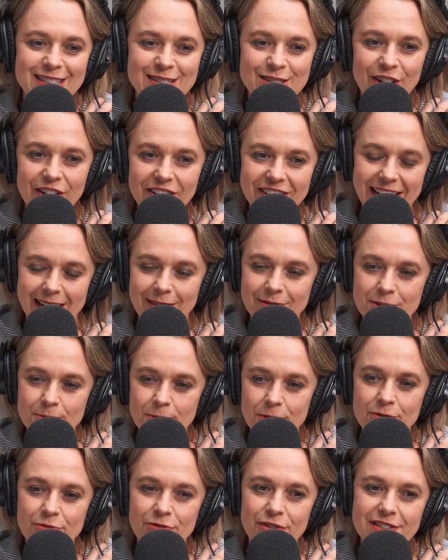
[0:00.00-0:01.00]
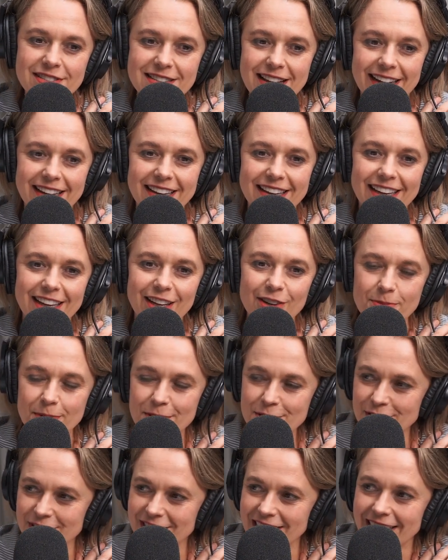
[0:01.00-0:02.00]
It's so comfortable. It feels like, it
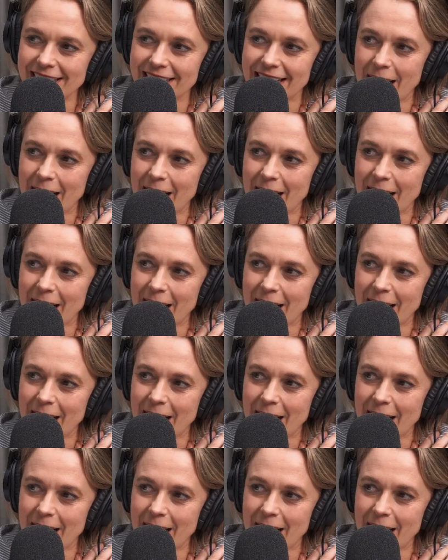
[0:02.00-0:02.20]
almost looks like a